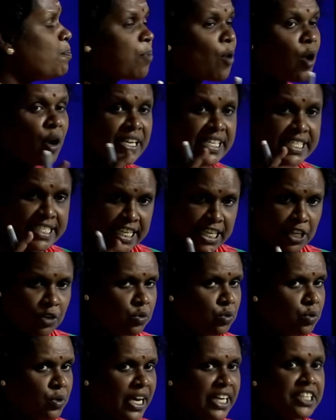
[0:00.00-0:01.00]
points
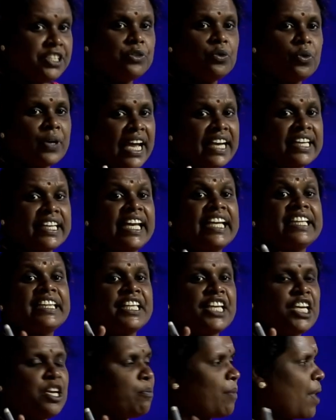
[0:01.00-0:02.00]
included, you can get
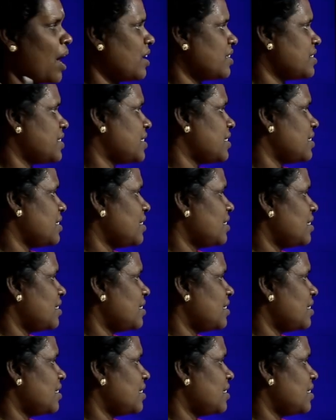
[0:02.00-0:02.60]
3 marks.